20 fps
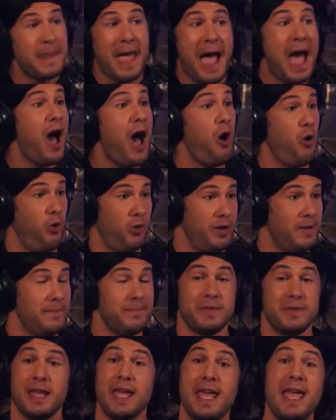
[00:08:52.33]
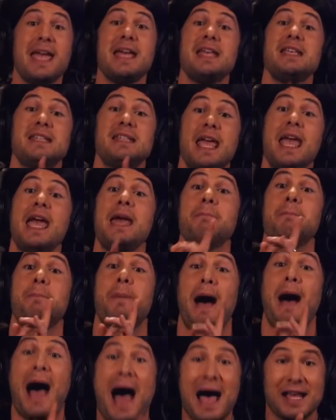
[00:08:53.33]
Now, is it
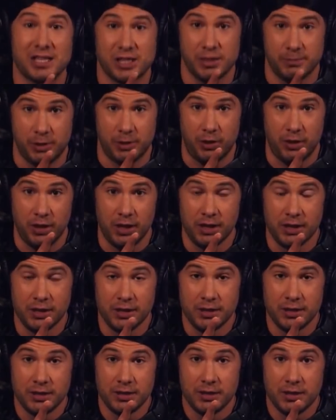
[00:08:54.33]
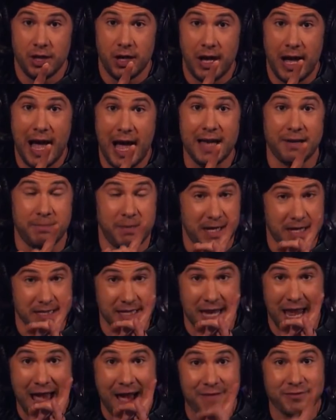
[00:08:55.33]
possible,
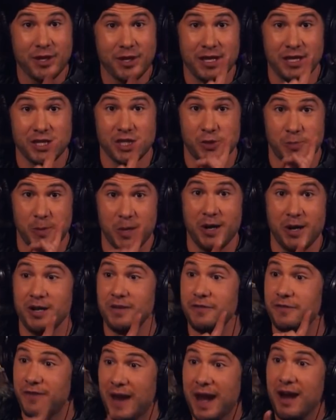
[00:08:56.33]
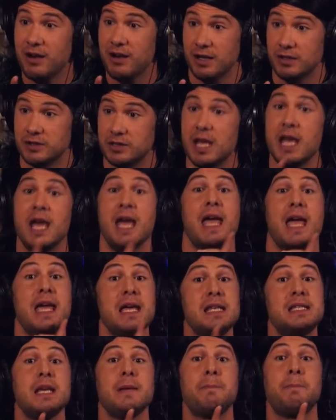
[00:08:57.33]
because I have to, in the spirit of fairness,
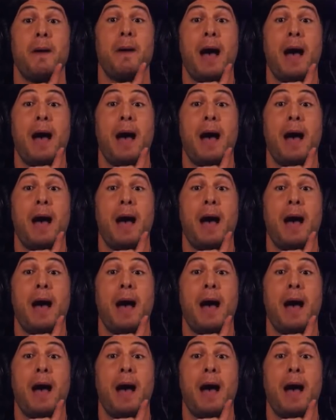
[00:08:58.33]
is it